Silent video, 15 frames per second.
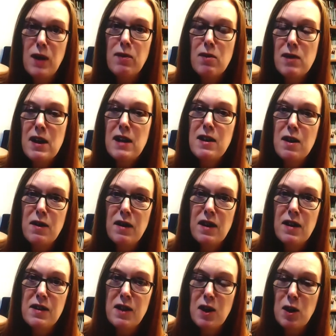I really don't think
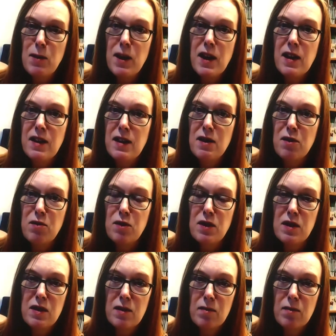that's going to make any difference.